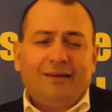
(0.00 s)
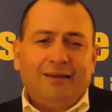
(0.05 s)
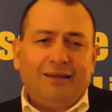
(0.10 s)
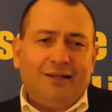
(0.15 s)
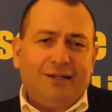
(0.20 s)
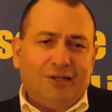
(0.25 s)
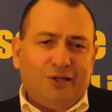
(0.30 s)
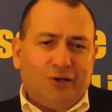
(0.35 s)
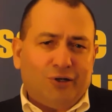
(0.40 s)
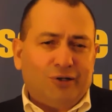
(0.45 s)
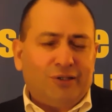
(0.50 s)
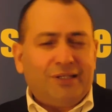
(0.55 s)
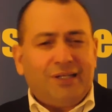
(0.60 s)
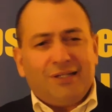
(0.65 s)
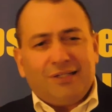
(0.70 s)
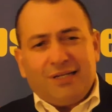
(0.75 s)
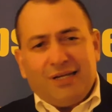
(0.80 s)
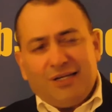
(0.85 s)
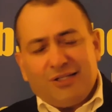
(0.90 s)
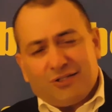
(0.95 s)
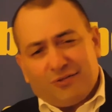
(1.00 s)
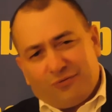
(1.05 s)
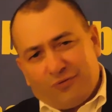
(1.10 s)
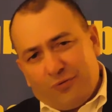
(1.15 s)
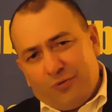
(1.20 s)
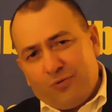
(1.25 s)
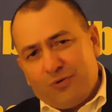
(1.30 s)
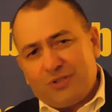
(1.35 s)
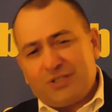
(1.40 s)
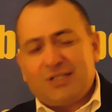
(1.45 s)
in the earlier days, of
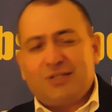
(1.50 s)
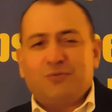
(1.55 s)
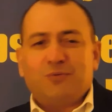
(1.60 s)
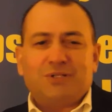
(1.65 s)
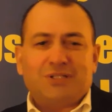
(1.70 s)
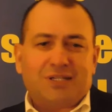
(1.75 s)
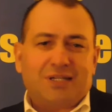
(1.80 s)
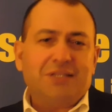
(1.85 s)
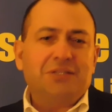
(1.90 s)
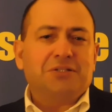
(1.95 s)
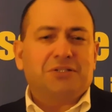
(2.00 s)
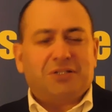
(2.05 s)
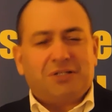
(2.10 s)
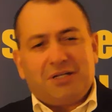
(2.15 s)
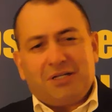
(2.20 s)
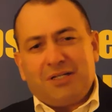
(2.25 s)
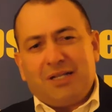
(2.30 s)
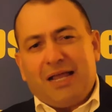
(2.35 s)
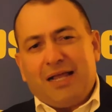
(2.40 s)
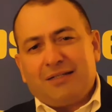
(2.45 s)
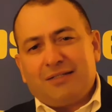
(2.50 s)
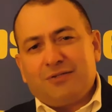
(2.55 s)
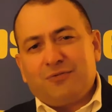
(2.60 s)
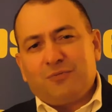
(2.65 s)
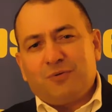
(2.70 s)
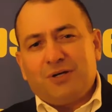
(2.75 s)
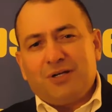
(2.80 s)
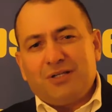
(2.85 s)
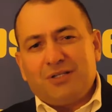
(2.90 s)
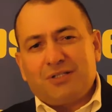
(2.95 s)
course, it was considered that it
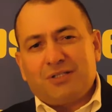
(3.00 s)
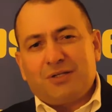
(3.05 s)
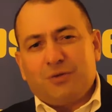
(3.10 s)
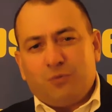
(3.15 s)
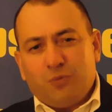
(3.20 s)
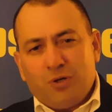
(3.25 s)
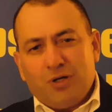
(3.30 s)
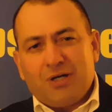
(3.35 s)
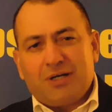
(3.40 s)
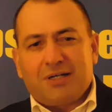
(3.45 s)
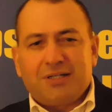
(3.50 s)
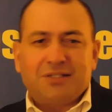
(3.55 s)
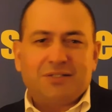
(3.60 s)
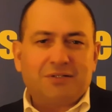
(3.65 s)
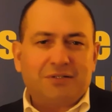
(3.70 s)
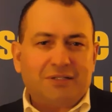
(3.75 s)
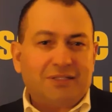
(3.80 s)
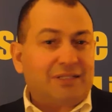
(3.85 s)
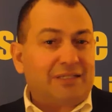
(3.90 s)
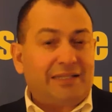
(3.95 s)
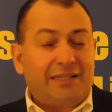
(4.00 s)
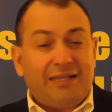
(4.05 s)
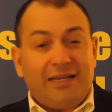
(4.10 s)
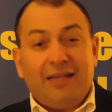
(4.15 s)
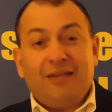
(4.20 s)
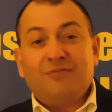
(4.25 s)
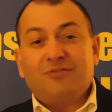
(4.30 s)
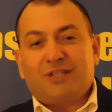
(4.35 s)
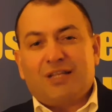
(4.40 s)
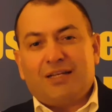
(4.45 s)
was the workers or the
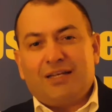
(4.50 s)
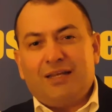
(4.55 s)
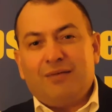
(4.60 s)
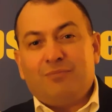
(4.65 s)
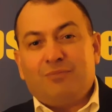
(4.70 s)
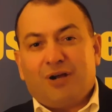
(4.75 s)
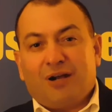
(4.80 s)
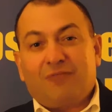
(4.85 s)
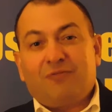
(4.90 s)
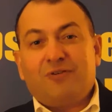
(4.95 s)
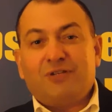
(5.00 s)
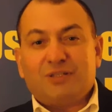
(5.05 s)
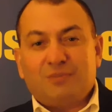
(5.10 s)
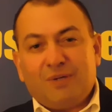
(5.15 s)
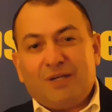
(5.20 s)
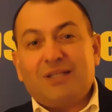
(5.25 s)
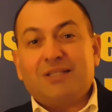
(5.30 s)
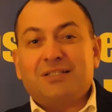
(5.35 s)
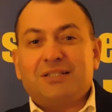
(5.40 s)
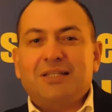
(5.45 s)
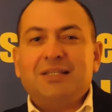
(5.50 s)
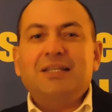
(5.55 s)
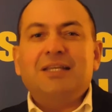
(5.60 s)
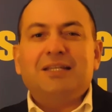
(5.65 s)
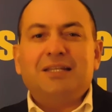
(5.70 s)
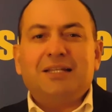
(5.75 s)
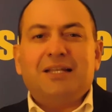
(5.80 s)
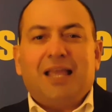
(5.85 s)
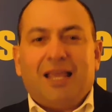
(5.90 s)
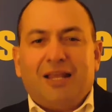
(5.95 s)
slaves that ate breakfast because they
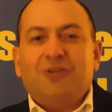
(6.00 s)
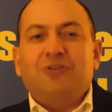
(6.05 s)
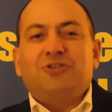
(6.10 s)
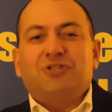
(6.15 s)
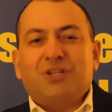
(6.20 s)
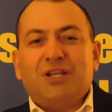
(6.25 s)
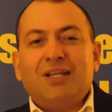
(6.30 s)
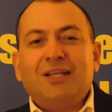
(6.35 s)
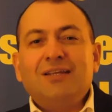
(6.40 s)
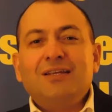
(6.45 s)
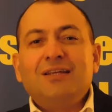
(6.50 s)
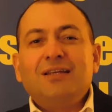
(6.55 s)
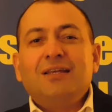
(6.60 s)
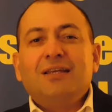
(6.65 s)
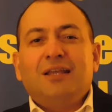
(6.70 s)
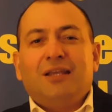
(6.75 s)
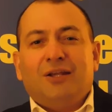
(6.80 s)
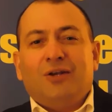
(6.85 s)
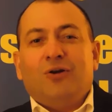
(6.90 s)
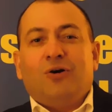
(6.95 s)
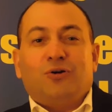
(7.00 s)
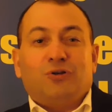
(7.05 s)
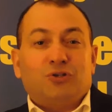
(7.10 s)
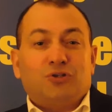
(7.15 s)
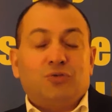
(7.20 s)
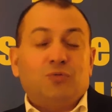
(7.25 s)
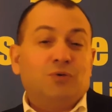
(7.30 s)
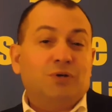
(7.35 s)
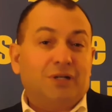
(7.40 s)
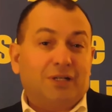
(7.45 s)
needed energy in order
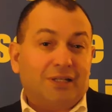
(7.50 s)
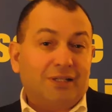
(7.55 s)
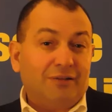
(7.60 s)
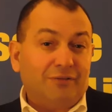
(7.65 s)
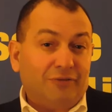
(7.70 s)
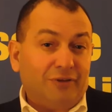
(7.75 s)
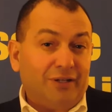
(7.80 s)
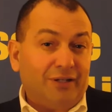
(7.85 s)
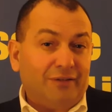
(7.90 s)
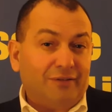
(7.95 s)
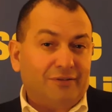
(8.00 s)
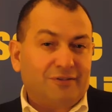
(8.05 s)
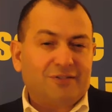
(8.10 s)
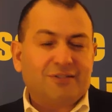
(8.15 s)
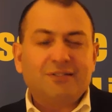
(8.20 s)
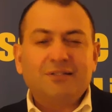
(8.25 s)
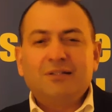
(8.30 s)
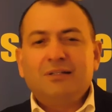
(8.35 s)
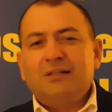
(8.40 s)
to work in the fields.